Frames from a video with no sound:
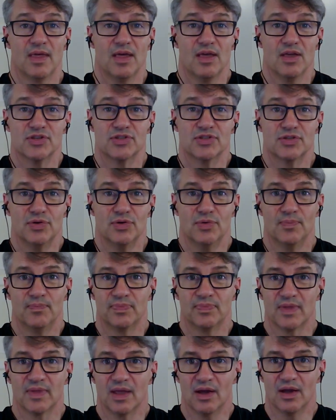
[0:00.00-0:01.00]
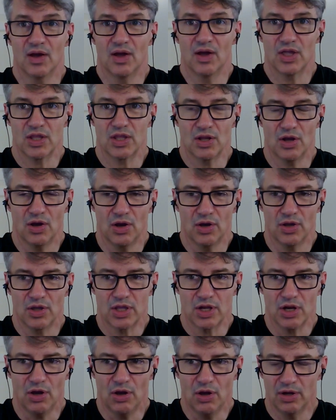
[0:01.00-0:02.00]
So
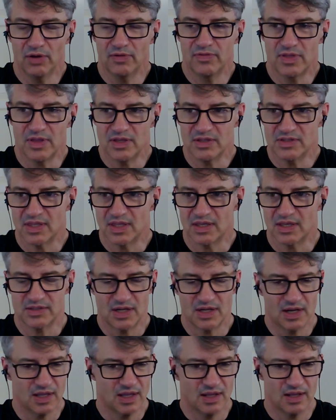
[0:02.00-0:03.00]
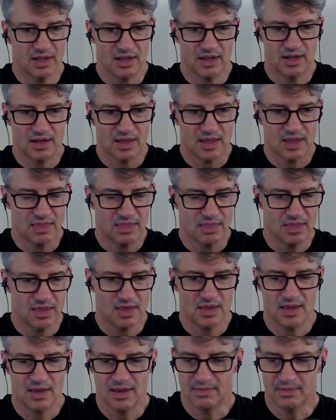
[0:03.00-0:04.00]
in all of these things, and again, the